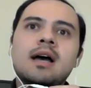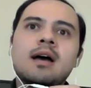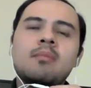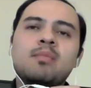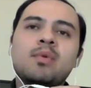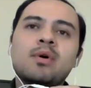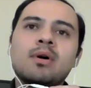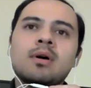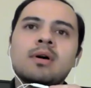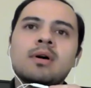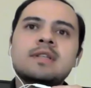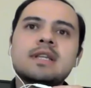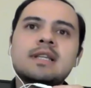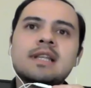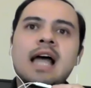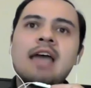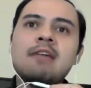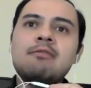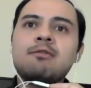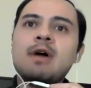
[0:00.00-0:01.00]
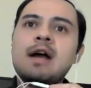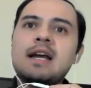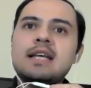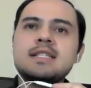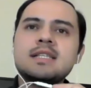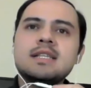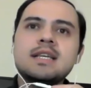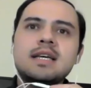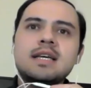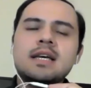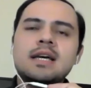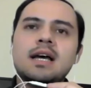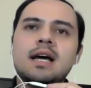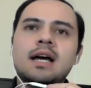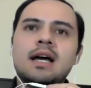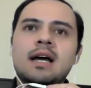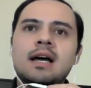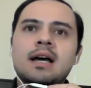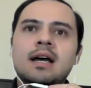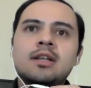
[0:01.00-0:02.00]
but life-wise,
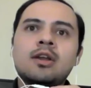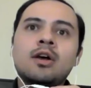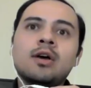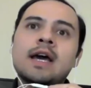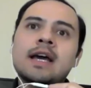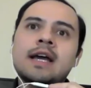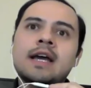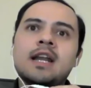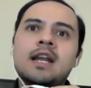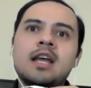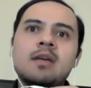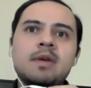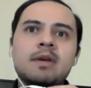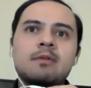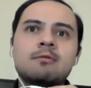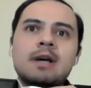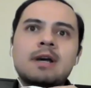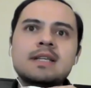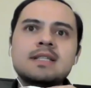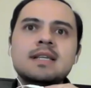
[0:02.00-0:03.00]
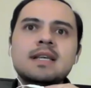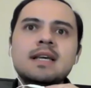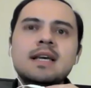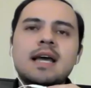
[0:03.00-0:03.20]
not academic-wise.